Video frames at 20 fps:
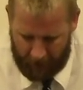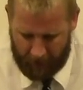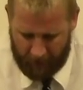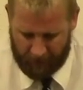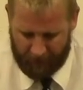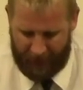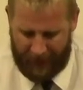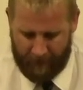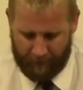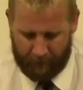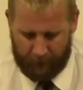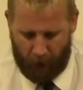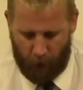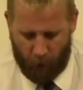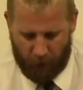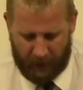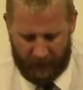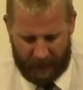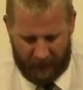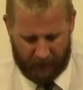then
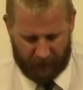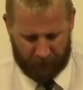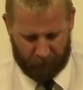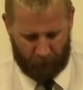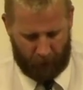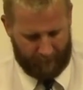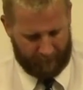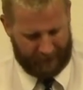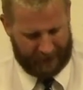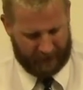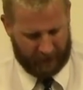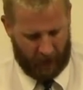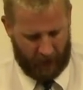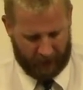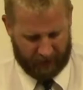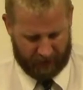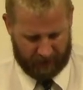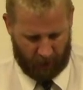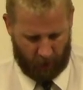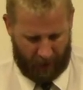blow ye the trumpets
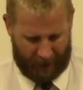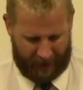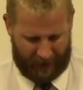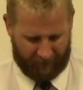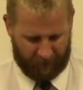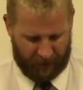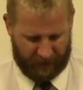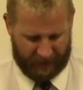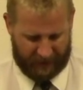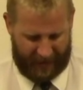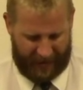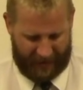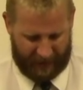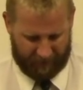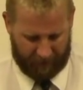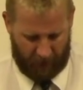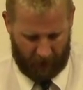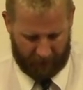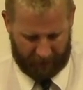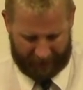also on every side
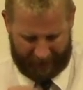of all the